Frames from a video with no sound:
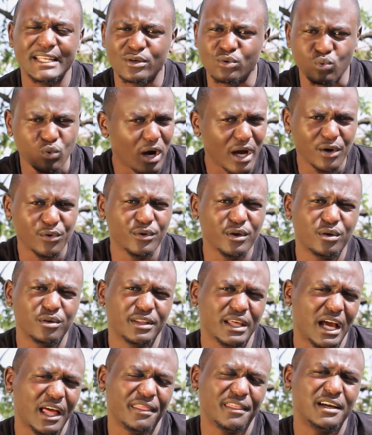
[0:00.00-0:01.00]
in one way or
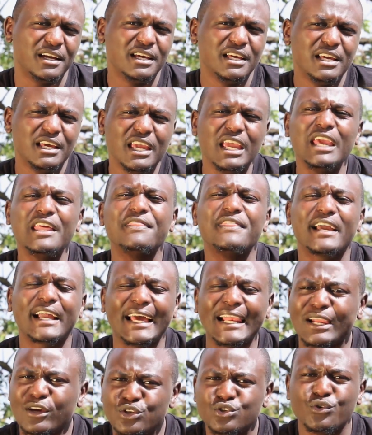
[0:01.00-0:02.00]
the other in the
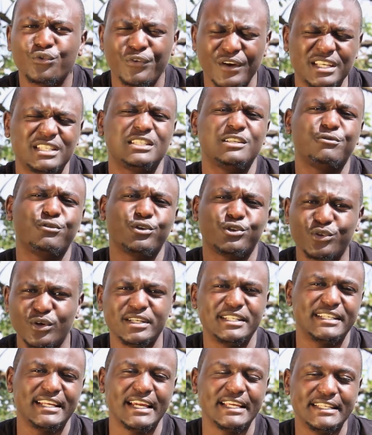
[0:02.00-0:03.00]
Kaloito Festival
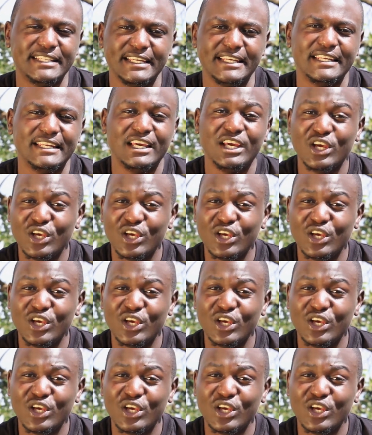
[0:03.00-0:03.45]
2019.